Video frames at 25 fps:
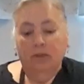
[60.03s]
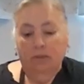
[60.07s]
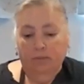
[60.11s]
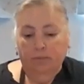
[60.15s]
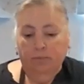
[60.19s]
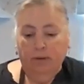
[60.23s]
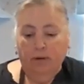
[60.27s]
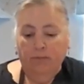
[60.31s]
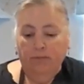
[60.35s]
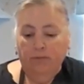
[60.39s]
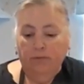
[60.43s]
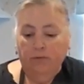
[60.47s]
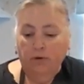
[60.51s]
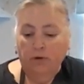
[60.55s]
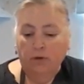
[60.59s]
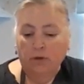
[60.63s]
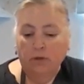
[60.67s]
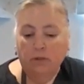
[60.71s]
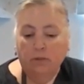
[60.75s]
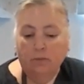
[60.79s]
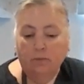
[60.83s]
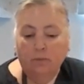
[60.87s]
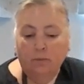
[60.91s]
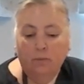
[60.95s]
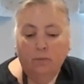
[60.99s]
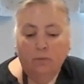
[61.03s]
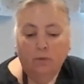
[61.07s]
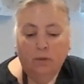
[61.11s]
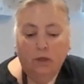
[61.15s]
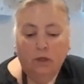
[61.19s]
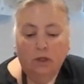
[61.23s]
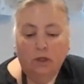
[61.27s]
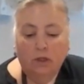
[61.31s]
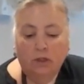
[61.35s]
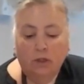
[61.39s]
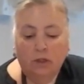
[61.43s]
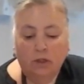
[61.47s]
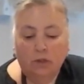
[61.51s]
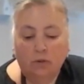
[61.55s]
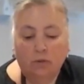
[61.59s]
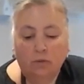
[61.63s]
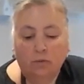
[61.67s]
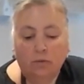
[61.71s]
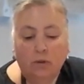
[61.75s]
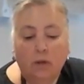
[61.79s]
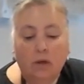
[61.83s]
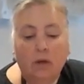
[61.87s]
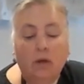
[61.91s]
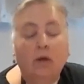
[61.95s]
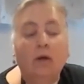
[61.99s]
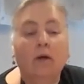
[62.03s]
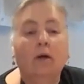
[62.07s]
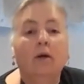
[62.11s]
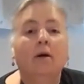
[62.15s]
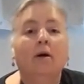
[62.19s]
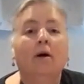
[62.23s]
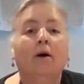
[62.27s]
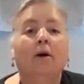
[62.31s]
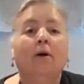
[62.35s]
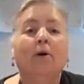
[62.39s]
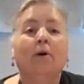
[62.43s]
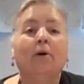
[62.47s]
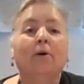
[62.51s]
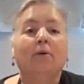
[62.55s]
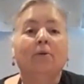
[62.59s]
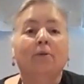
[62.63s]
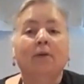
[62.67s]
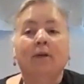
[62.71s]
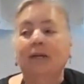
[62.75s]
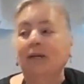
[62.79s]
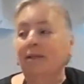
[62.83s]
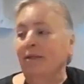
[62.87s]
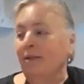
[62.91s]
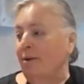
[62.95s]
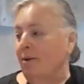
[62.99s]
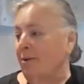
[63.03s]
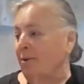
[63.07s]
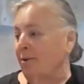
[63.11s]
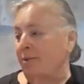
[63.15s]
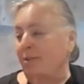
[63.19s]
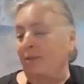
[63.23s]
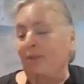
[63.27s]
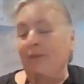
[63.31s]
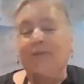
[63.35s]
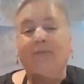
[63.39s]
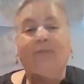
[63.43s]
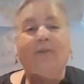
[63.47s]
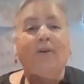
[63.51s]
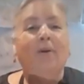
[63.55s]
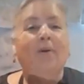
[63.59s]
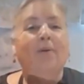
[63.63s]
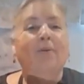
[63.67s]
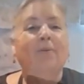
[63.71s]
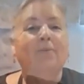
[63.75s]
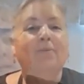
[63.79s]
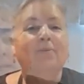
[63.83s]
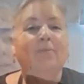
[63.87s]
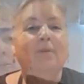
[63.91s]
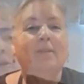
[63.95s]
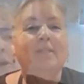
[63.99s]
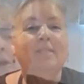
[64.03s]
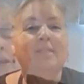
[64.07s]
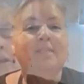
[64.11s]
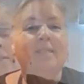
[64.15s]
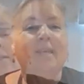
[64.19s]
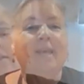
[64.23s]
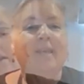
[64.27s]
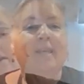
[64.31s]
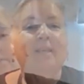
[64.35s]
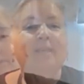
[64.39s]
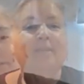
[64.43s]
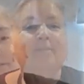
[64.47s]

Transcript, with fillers: but first, what we're going to do, oh, there goes the phone. One sec, that